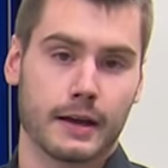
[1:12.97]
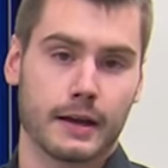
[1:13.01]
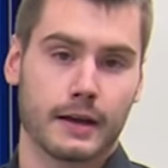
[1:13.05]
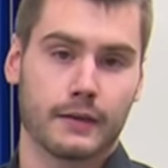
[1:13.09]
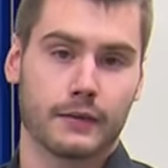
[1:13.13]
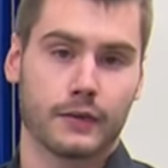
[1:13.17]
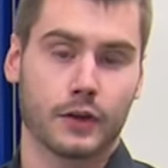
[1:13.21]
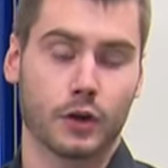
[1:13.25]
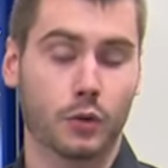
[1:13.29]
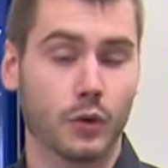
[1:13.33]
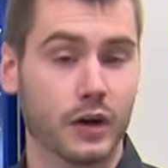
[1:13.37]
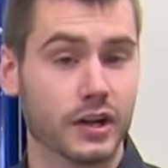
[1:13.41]

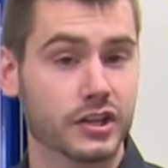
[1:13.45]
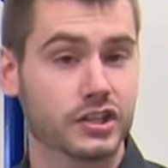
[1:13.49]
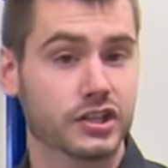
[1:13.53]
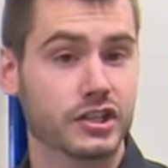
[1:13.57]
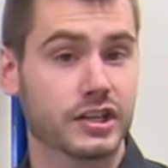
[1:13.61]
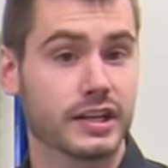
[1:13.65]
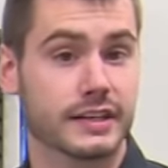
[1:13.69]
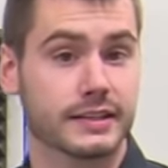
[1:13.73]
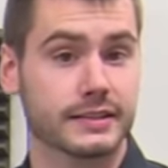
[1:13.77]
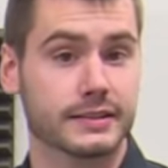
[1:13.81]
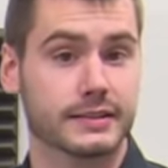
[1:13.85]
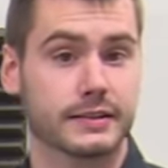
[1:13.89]
The question
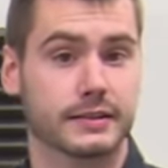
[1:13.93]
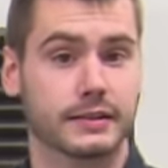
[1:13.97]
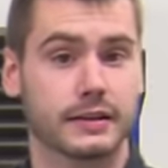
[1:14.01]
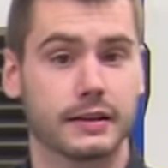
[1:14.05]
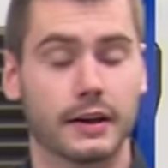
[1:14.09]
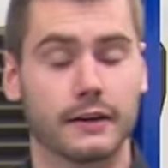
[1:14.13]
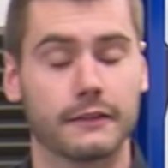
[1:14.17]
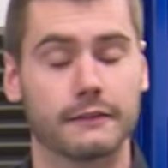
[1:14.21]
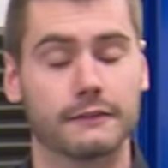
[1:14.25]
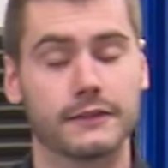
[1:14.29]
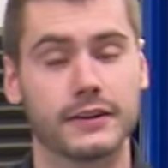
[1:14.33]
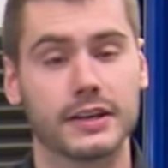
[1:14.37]
is,
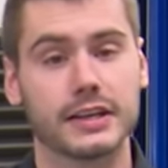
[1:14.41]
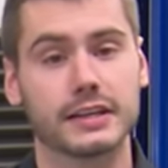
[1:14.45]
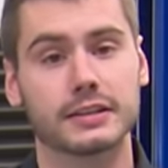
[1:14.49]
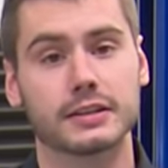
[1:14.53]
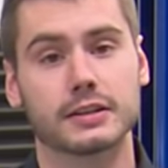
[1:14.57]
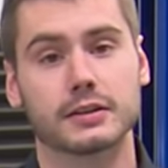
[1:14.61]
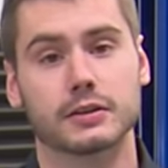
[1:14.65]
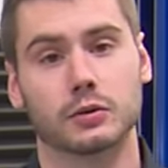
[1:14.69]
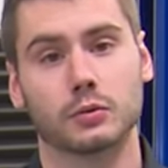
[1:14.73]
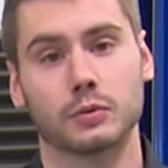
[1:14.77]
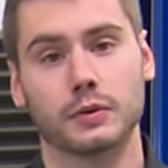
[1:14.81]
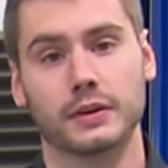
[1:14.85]
a
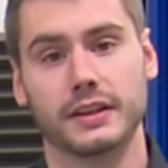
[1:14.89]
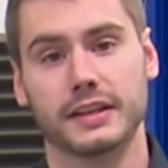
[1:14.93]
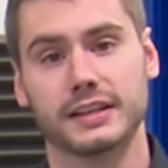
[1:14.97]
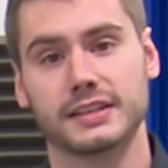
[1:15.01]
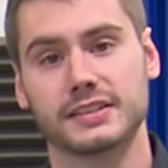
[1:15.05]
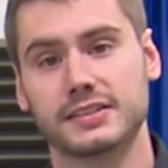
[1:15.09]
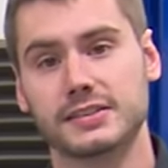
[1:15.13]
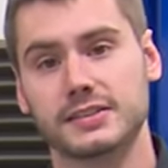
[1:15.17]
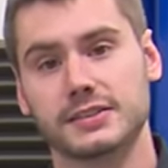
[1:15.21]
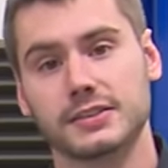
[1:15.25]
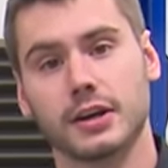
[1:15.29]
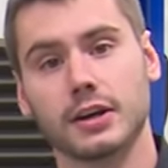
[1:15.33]
vehicle with a
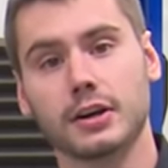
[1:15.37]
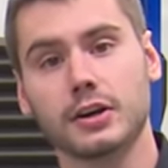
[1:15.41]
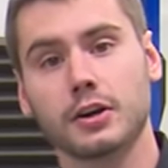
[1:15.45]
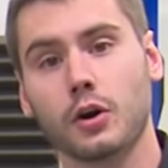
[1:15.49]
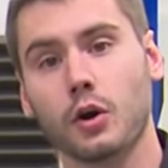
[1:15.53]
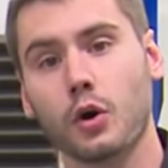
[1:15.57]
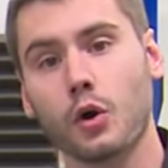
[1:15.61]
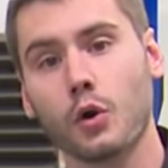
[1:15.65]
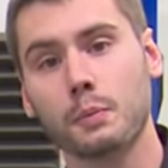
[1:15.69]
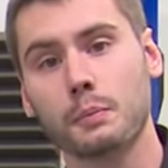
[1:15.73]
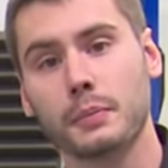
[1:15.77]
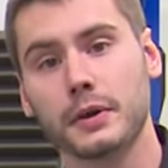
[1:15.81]
stuck
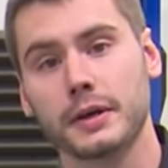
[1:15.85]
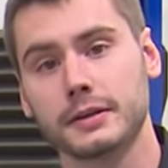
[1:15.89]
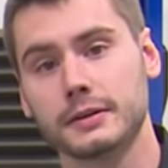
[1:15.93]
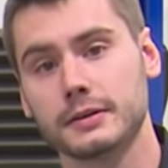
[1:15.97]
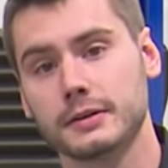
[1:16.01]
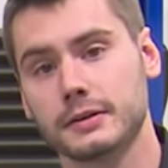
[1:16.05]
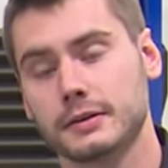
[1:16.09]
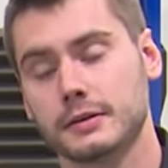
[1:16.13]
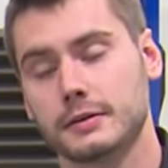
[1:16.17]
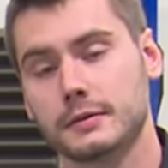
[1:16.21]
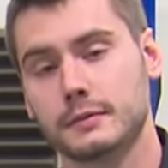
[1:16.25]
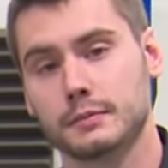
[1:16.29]
open
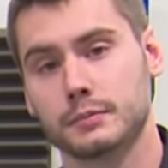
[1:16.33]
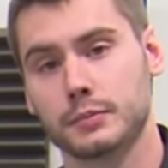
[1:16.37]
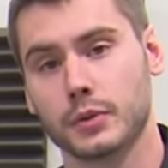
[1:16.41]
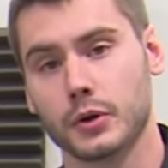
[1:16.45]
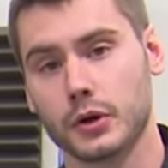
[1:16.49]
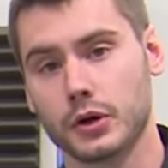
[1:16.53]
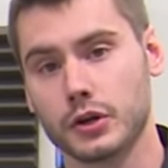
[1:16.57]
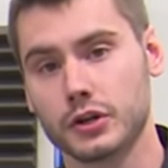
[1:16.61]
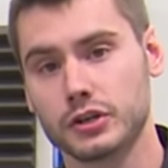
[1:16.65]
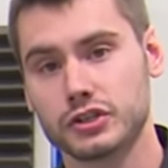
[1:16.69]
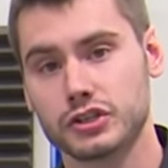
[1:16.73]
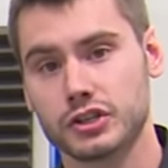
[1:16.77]

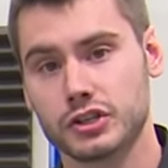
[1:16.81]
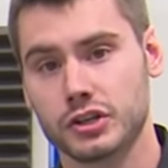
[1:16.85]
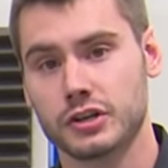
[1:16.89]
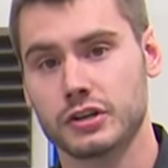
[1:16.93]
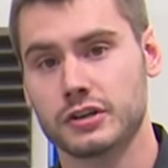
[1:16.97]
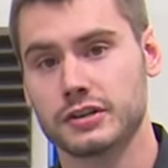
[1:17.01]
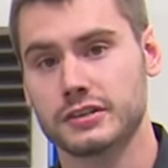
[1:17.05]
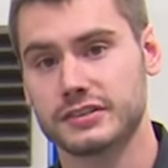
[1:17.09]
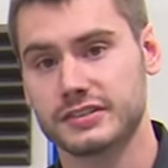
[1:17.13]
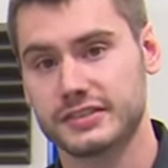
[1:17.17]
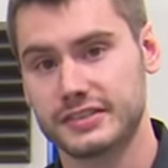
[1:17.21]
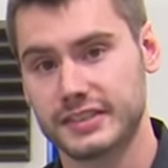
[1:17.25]
purge
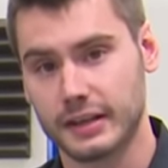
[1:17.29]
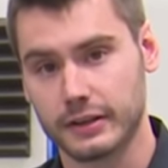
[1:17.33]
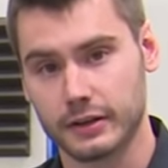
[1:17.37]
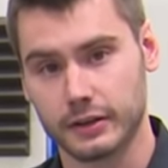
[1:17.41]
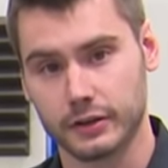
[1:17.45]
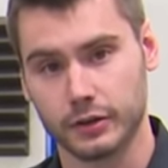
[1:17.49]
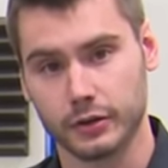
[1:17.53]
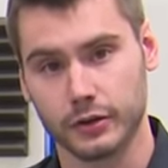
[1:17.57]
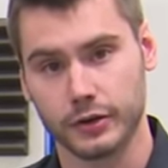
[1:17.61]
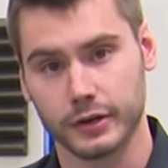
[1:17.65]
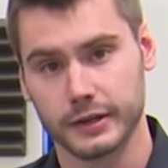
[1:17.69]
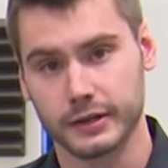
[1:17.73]

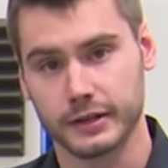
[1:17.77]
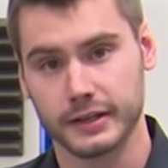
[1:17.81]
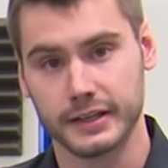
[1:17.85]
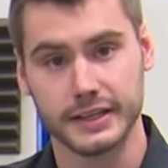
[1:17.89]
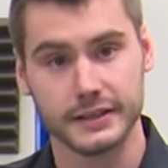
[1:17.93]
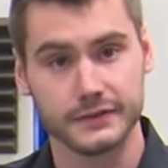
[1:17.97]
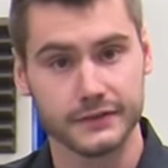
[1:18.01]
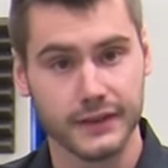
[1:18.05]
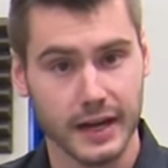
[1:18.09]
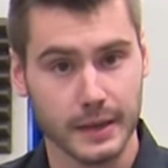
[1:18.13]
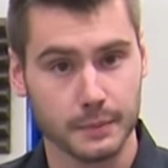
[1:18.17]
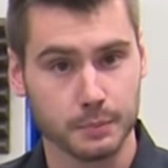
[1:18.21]
solenoid, E
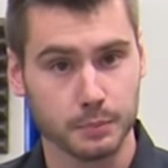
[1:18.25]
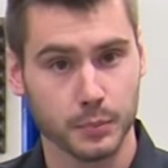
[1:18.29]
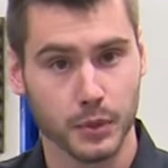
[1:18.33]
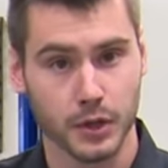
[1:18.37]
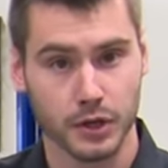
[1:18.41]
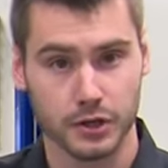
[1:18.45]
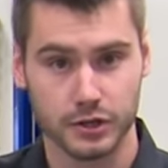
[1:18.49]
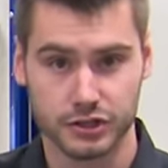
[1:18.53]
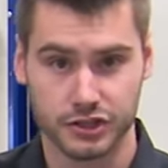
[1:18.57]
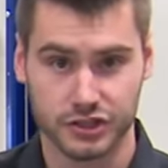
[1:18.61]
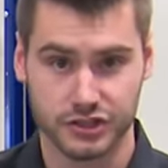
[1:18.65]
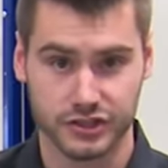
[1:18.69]
VAP
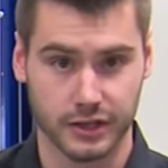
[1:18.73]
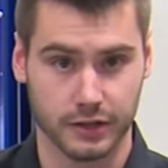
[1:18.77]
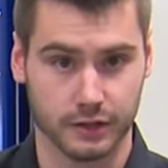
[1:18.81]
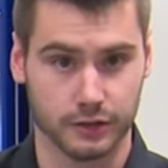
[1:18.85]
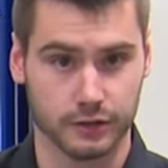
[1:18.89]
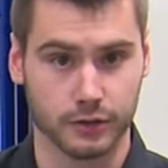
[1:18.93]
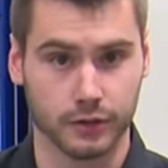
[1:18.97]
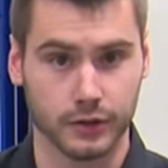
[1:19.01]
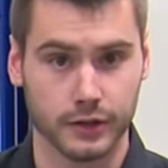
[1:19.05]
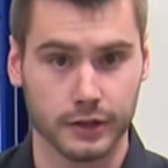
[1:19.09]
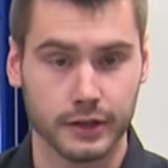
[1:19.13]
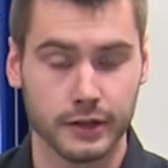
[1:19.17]
purge
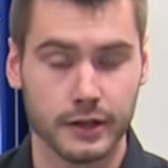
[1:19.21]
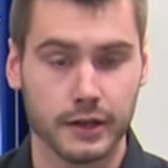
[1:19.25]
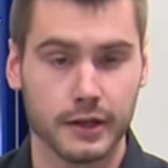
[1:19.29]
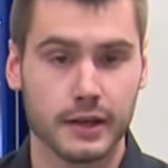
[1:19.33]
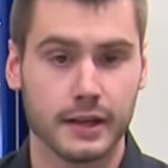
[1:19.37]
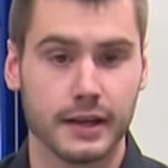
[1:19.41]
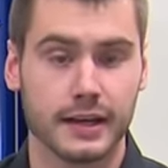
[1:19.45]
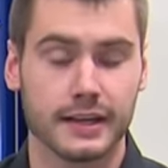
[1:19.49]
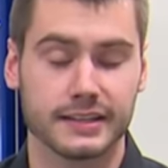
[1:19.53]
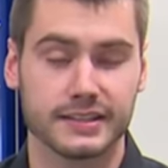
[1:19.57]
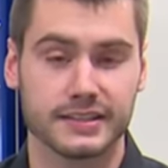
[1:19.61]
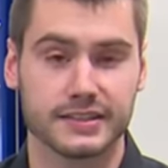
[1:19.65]
solenoid,
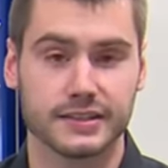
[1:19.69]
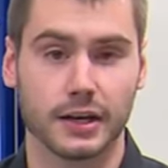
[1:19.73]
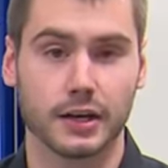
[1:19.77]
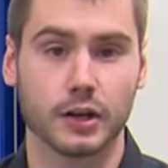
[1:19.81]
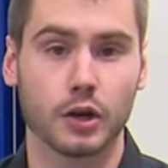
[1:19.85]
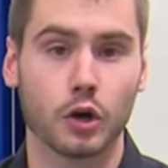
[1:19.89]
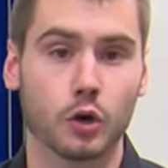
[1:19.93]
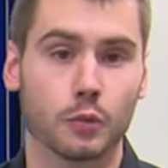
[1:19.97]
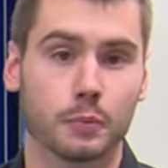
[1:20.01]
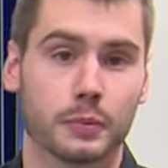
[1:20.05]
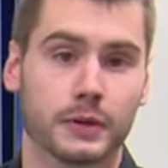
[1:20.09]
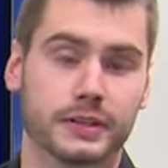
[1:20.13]
it's stuck
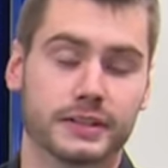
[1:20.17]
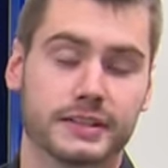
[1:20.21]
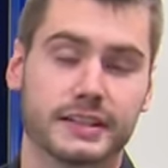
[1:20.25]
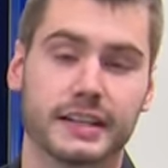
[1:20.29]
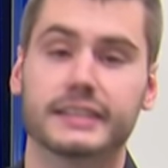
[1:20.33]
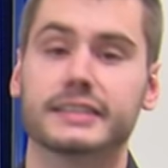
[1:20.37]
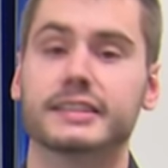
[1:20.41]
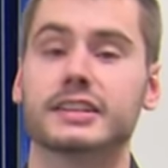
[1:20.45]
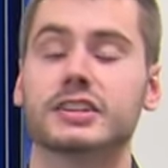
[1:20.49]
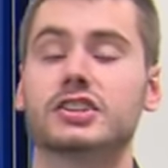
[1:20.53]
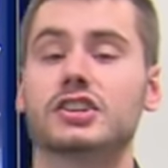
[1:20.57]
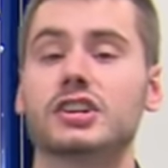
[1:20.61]
open.
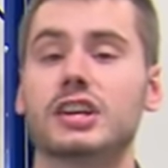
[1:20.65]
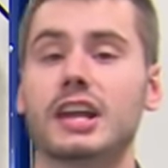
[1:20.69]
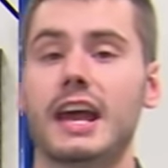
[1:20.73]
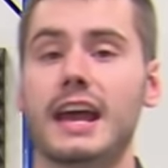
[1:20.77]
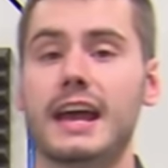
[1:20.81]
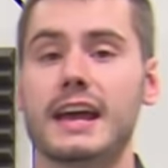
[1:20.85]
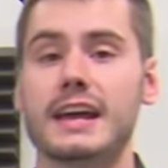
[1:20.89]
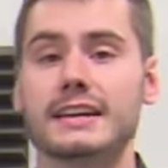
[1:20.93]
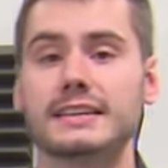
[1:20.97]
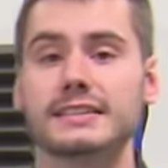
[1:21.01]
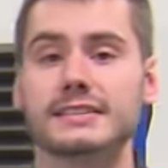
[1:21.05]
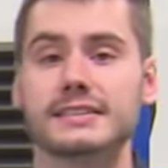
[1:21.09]
Technician
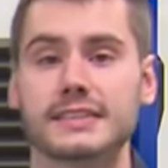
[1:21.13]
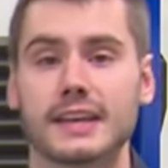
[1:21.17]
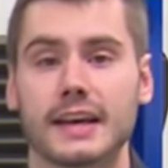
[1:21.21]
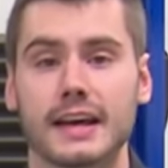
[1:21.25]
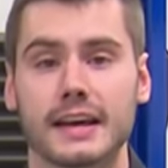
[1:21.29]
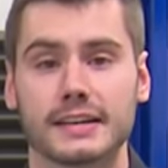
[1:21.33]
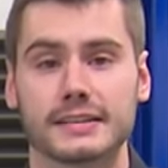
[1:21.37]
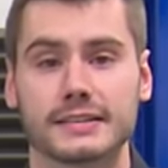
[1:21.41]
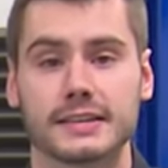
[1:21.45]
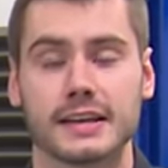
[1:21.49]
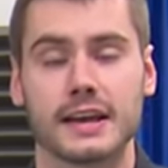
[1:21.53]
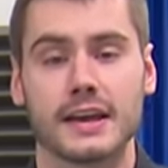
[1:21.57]
A
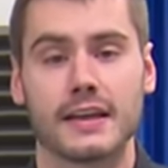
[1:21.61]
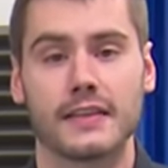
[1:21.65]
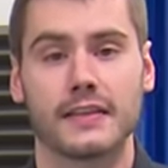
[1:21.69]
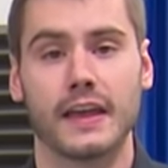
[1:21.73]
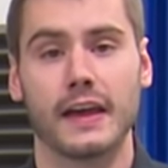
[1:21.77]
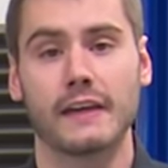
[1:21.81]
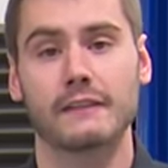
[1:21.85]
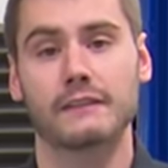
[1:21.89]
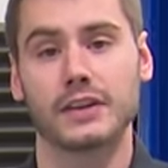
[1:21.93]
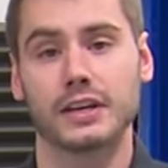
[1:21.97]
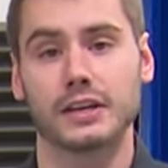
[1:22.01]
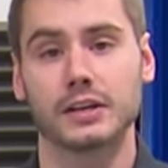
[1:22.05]
says
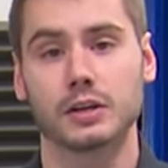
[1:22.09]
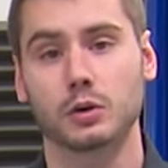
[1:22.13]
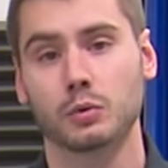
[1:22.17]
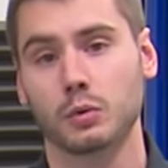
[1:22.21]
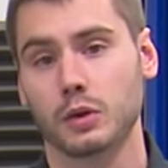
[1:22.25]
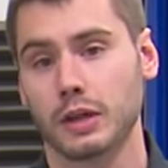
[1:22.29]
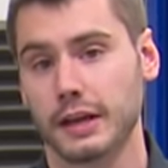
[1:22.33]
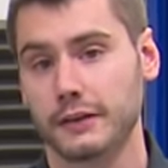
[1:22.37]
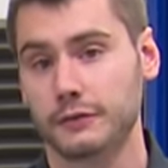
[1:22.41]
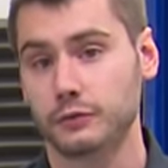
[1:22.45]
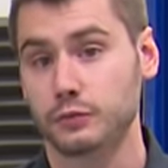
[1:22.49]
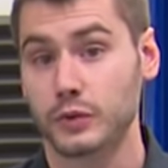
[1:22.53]
that vehicle will
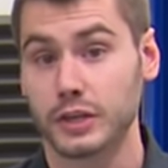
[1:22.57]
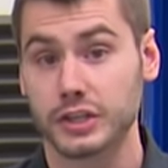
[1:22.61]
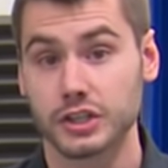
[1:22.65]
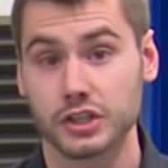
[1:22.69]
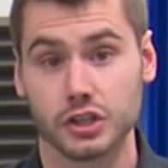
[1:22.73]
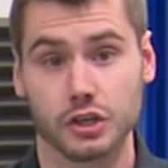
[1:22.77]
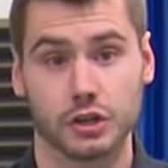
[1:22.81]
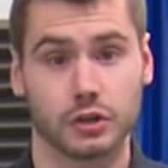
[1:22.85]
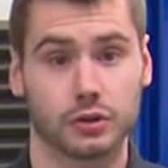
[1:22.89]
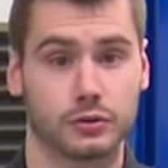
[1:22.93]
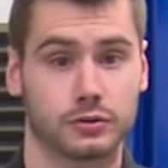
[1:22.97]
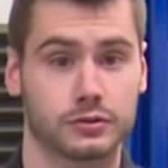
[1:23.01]
have rich
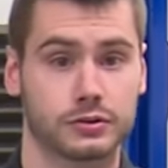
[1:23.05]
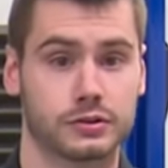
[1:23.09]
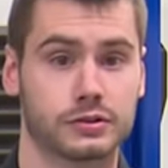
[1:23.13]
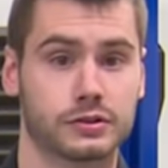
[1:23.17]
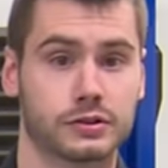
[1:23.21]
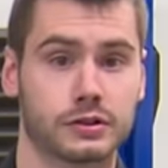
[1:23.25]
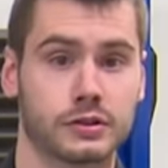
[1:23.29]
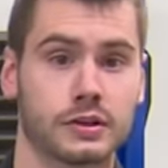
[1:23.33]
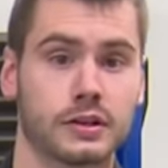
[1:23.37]
codes.